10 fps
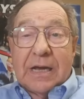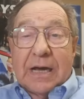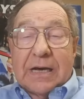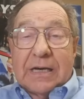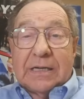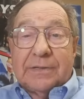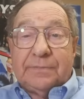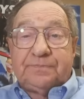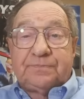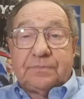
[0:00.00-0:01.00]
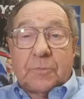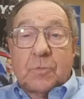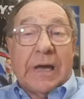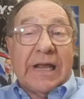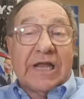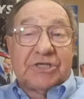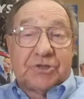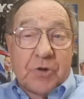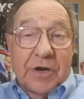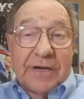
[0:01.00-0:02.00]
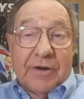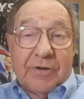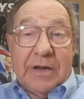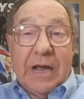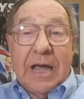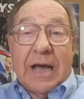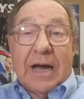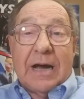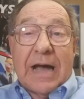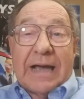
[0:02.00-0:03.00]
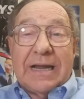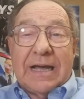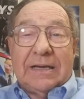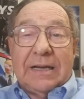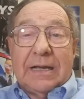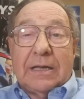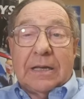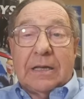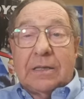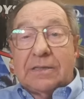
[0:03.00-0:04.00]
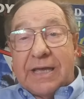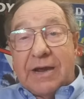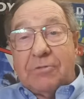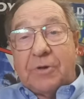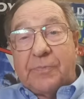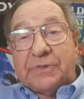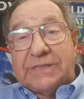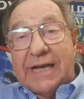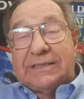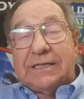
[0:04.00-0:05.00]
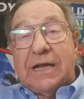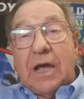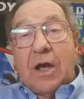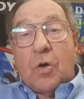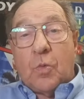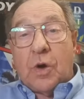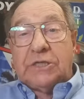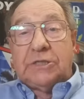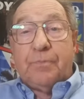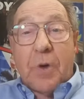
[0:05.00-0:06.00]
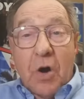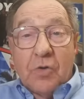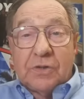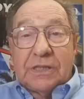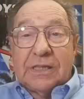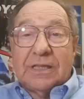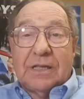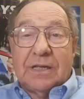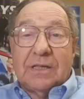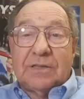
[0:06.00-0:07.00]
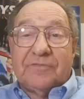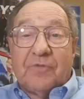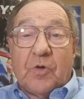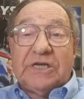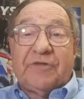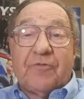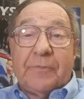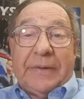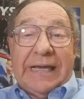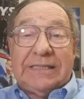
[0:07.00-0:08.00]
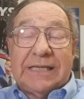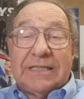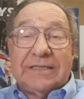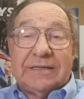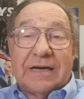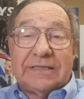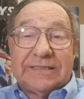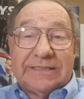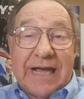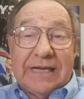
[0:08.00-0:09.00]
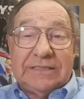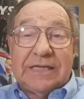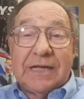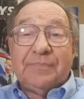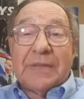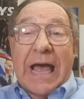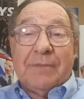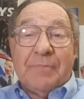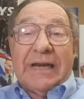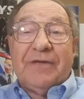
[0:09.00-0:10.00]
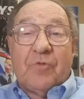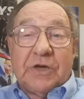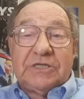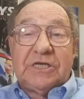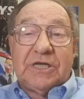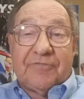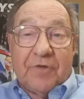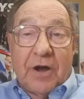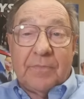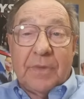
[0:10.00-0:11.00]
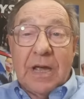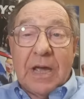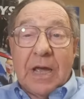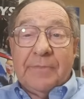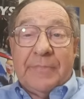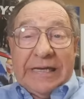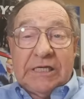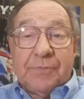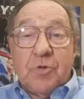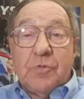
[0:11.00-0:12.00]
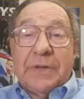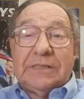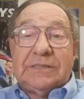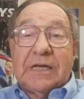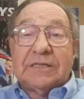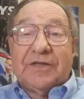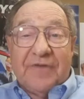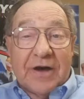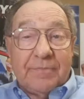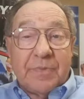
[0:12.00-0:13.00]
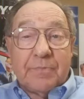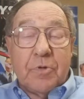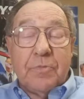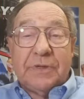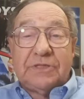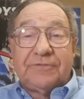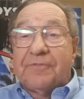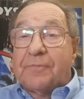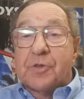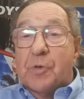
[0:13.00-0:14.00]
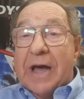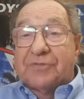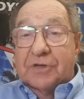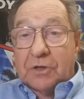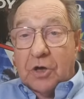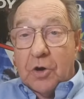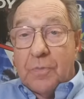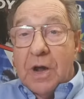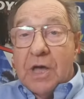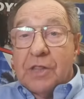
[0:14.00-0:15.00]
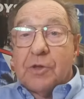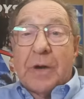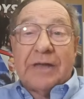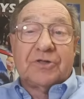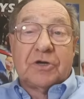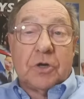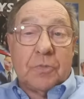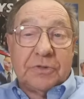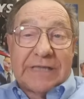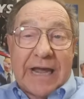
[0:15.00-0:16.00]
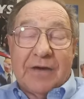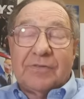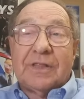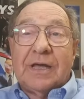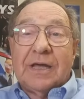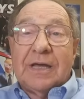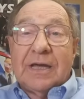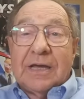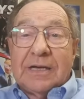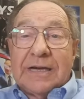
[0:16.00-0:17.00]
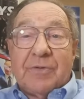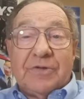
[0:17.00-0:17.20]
Quite extraordinary. And there represented was both the voice for peace in the United States and many voices from peace movements, development movements from throughout the globe, throughout the global south. Now,